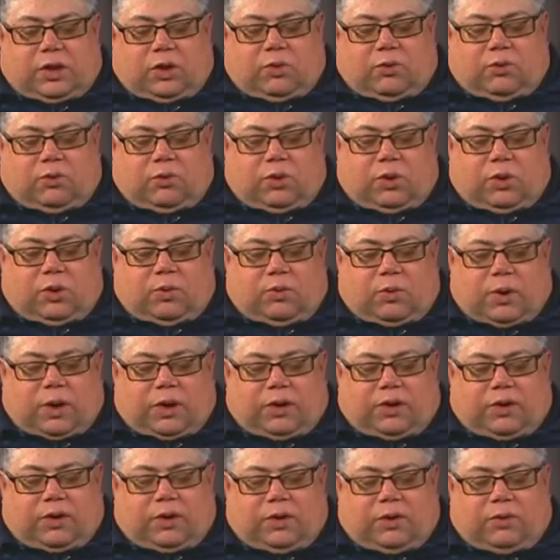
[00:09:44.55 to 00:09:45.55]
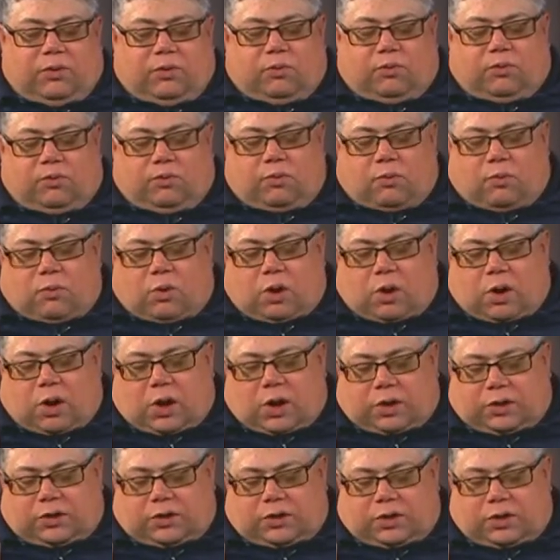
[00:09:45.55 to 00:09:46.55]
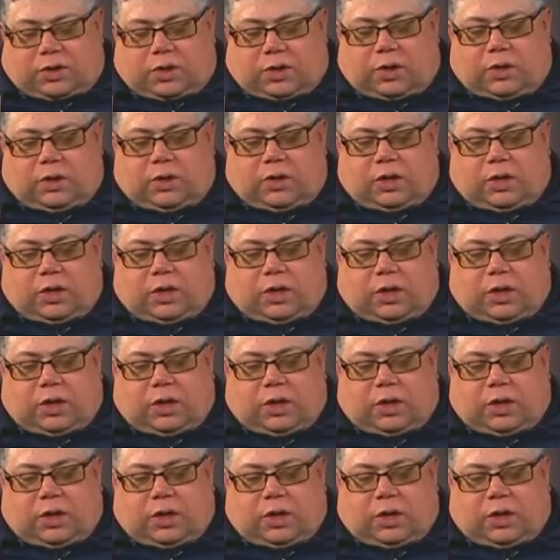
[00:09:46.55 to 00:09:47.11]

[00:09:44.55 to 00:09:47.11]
you went to the walks, and